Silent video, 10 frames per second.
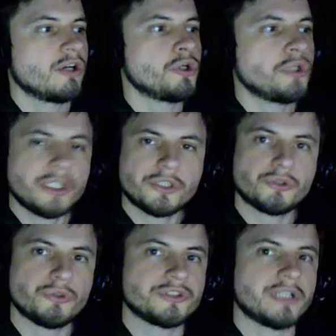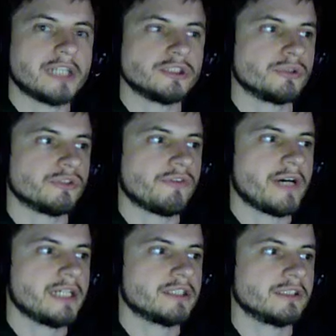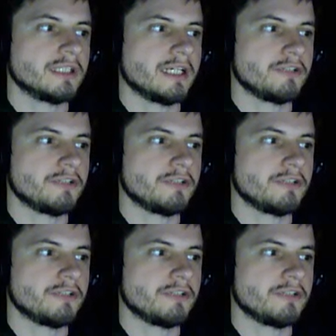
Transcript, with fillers: All you need to do is download the file.